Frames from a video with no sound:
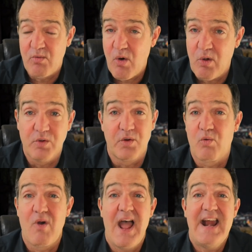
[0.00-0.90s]
and rolled
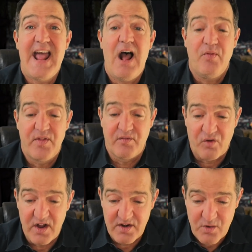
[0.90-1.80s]
right out the
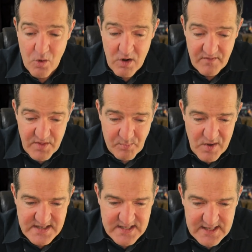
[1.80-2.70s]
front door of the
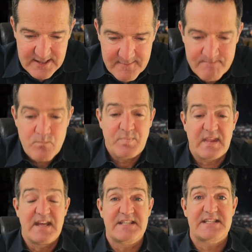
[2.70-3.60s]
prison,
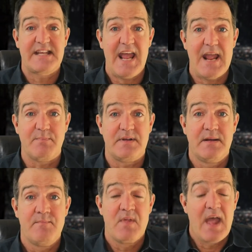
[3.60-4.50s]
escaped,